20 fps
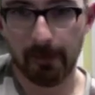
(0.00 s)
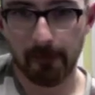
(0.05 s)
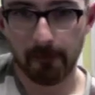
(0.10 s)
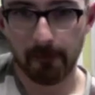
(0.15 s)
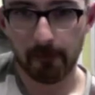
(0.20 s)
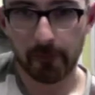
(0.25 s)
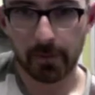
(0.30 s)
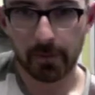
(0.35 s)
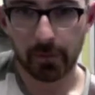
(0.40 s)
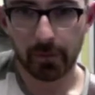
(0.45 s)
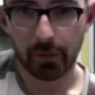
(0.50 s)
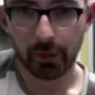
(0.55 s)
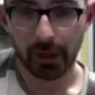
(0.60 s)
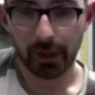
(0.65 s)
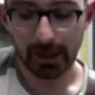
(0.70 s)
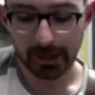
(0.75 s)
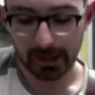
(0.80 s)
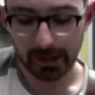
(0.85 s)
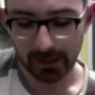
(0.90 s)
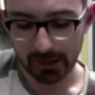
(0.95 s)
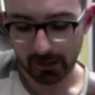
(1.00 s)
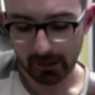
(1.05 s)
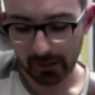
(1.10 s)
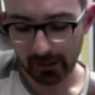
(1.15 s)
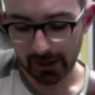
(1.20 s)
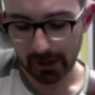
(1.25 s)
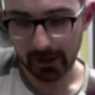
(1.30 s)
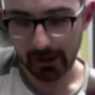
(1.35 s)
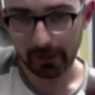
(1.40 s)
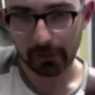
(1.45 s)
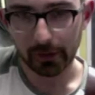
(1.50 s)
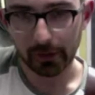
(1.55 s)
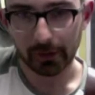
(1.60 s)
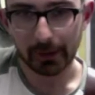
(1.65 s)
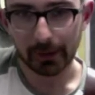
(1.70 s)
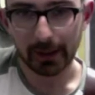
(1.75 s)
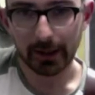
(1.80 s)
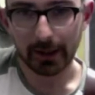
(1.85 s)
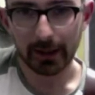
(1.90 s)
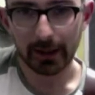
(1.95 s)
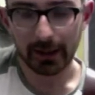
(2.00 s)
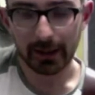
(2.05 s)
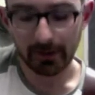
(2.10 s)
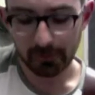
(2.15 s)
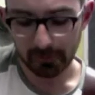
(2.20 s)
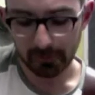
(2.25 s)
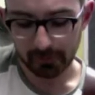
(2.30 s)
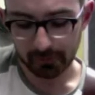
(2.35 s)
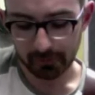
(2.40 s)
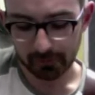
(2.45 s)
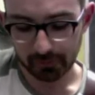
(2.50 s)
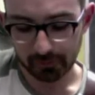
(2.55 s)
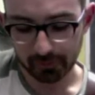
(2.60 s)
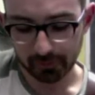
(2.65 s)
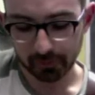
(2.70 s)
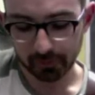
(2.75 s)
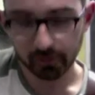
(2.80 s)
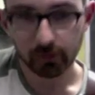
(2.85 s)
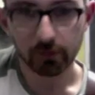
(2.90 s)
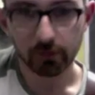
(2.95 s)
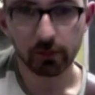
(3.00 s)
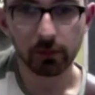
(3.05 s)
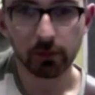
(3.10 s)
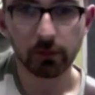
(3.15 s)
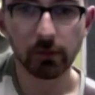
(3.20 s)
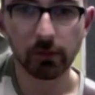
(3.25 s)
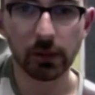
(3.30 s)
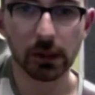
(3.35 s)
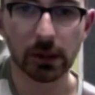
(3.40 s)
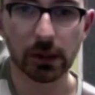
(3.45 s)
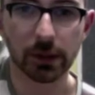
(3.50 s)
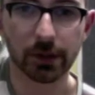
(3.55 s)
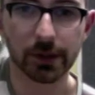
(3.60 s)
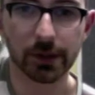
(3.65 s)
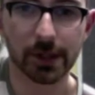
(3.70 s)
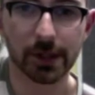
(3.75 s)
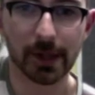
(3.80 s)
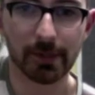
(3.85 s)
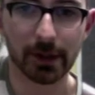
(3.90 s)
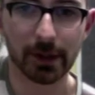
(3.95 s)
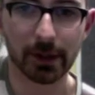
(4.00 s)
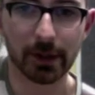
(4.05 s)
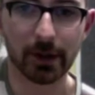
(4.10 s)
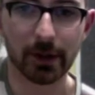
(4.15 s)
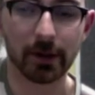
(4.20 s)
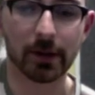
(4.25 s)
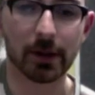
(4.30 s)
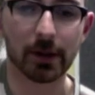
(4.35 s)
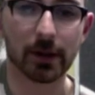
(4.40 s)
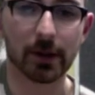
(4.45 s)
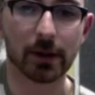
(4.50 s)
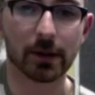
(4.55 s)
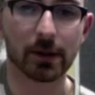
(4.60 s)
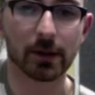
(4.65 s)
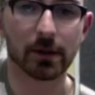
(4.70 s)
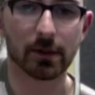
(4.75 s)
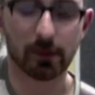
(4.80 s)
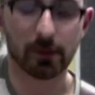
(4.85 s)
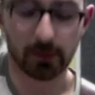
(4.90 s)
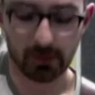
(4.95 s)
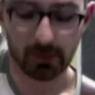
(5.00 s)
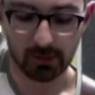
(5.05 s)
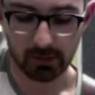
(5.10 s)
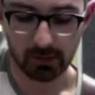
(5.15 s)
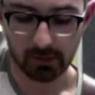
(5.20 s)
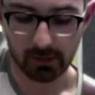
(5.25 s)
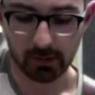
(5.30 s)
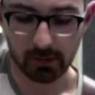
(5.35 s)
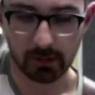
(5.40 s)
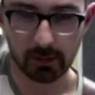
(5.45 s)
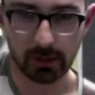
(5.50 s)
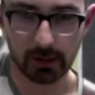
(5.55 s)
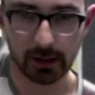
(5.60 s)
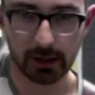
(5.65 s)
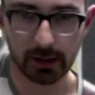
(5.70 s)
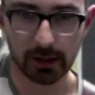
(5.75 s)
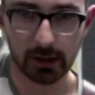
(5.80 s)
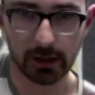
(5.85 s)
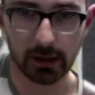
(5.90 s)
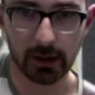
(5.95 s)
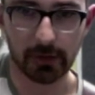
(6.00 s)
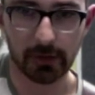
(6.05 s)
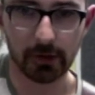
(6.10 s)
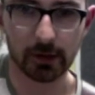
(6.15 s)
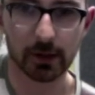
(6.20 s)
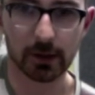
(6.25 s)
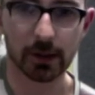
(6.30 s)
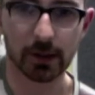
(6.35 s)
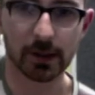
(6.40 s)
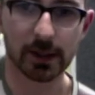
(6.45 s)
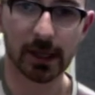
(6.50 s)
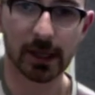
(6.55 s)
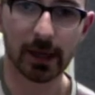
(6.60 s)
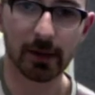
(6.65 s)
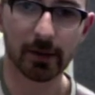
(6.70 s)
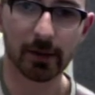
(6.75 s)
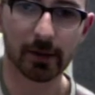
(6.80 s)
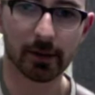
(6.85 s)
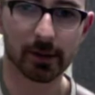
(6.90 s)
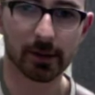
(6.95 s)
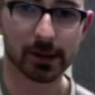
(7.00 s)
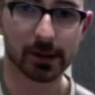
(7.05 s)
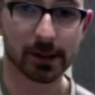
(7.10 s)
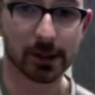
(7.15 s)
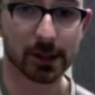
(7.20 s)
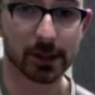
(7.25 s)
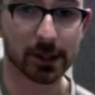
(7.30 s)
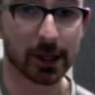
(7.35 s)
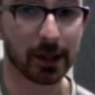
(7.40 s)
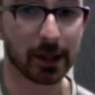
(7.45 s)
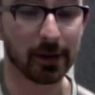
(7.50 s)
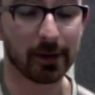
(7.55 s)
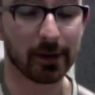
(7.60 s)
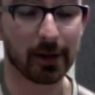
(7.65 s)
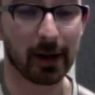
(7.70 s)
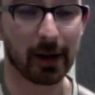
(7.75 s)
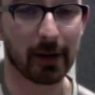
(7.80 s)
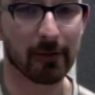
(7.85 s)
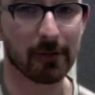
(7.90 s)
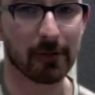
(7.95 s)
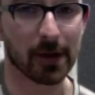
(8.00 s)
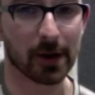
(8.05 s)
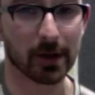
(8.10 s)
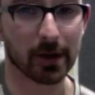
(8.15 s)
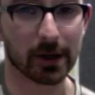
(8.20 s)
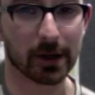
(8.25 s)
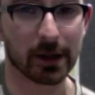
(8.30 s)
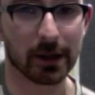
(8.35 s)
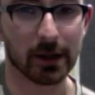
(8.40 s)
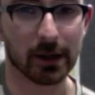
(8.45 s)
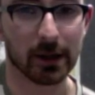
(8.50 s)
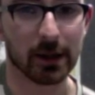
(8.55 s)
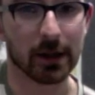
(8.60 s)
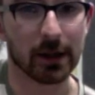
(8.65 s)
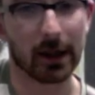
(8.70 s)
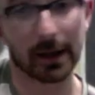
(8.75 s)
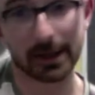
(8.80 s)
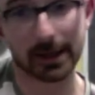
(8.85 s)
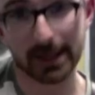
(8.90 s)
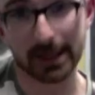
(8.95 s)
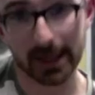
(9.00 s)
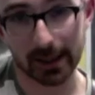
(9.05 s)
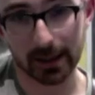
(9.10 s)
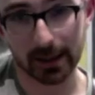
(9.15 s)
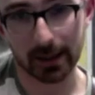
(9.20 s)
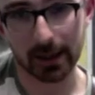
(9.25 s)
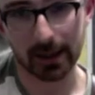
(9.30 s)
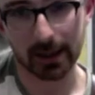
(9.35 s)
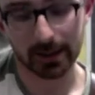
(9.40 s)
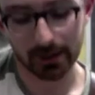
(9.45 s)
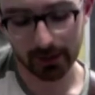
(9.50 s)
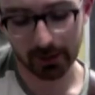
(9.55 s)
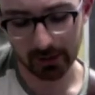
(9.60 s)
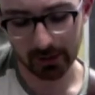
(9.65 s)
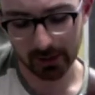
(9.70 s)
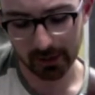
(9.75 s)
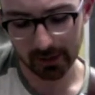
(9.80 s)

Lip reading: We play that 12 with the pinky again. Little stepping note. There's the 11 to the 10, because it's a G, our second last chord.